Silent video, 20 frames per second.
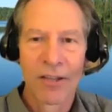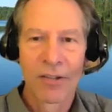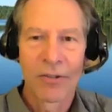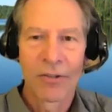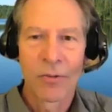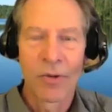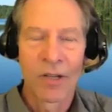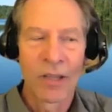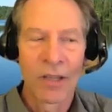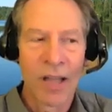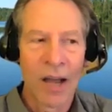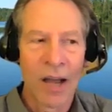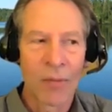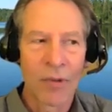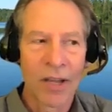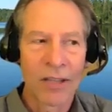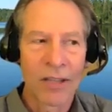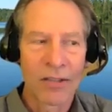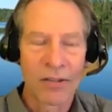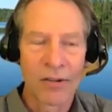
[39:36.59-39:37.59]
to
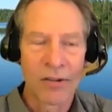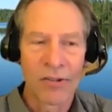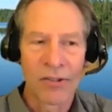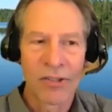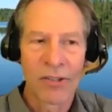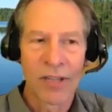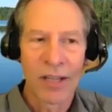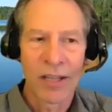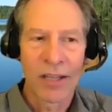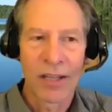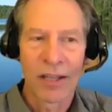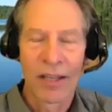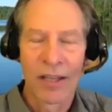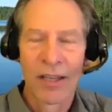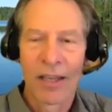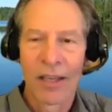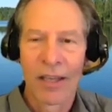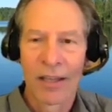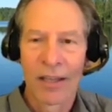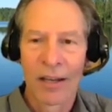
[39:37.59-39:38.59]
agglomerate and start sticking
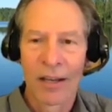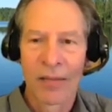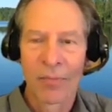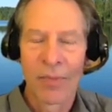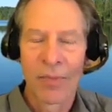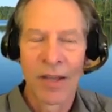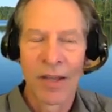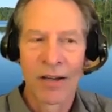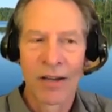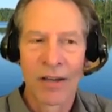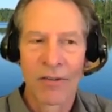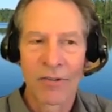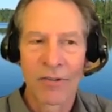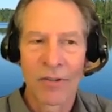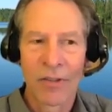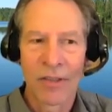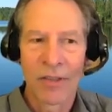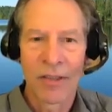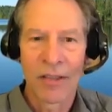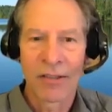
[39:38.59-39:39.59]
and getting big enough
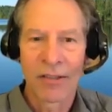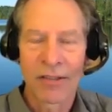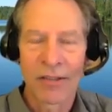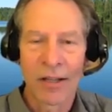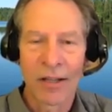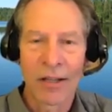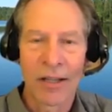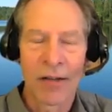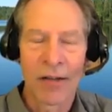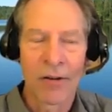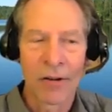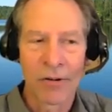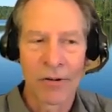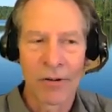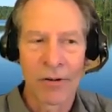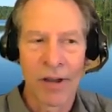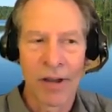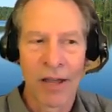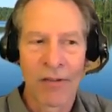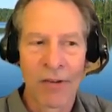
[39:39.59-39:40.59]
so that they settle out under
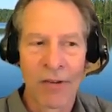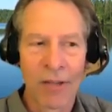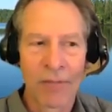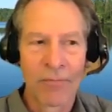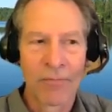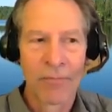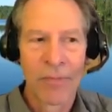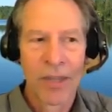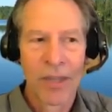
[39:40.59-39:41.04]
gravity.